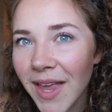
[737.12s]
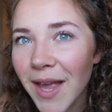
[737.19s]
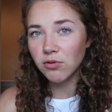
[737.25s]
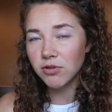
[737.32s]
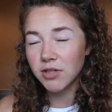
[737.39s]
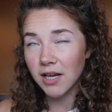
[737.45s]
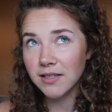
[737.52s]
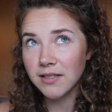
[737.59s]

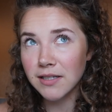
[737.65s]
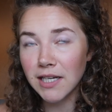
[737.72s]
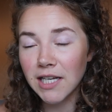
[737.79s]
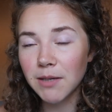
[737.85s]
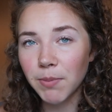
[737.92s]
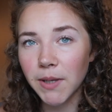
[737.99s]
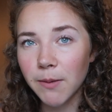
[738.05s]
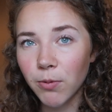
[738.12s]
You just
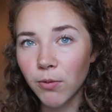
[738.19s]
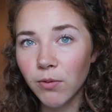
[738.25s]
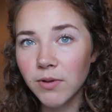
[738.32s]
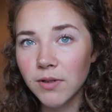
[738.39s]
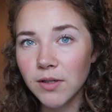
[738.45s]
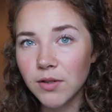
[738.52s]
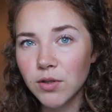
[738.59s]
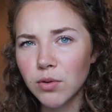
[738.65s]
need
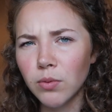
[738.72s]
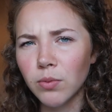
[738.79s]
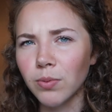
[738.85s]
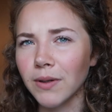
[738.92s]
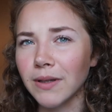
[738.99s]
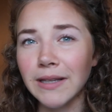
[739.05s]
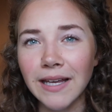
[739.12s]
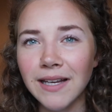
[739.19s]
people to
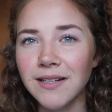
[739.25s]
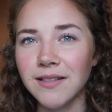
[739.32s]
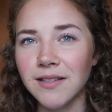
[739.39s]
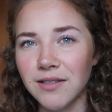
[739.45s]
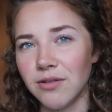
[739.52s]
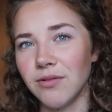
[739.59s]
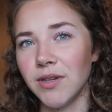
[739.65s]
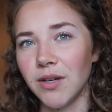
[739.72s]
relate
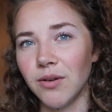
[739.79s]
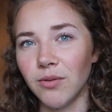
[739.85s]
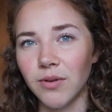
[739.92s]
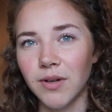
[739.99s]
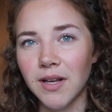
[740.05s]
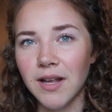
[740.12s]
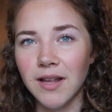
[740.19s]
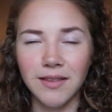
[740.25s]
to you.